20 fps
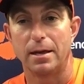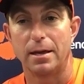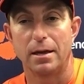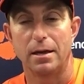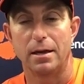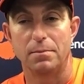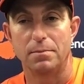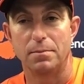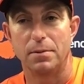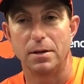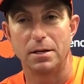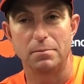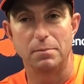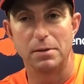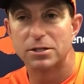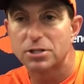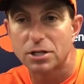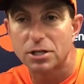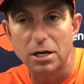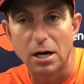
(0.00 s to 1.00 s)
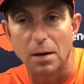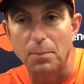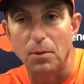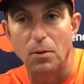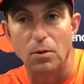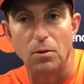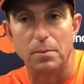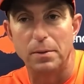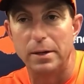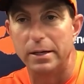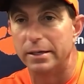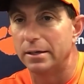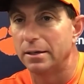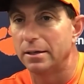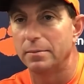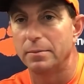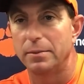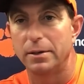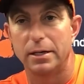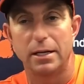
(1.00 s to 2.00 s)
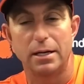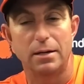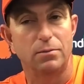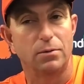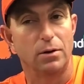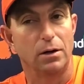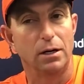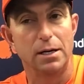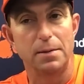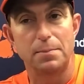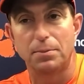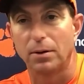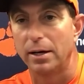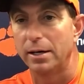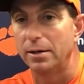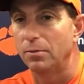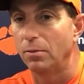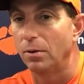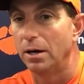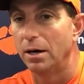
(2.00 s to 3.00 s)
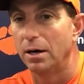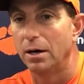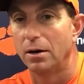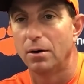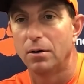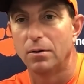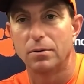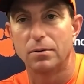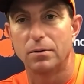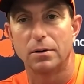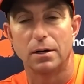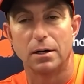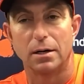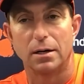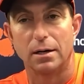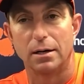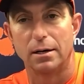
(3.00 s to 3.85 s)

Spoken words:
He missed a couple, but he really played well